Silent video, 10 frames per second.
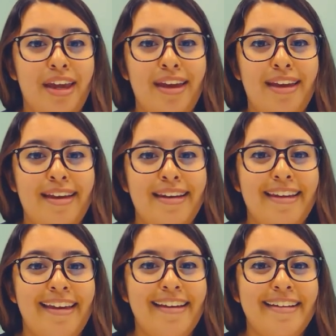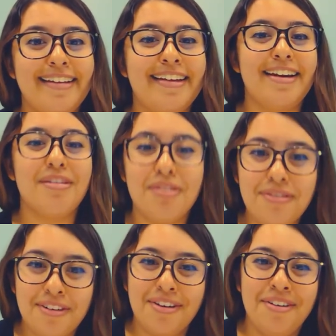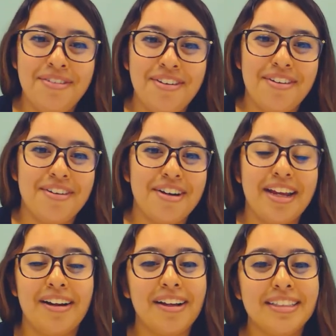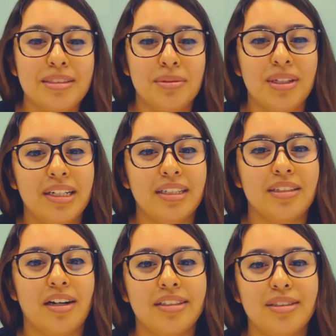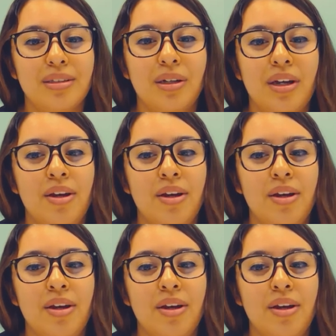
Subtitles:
can get a referral or get a customer that you can talk to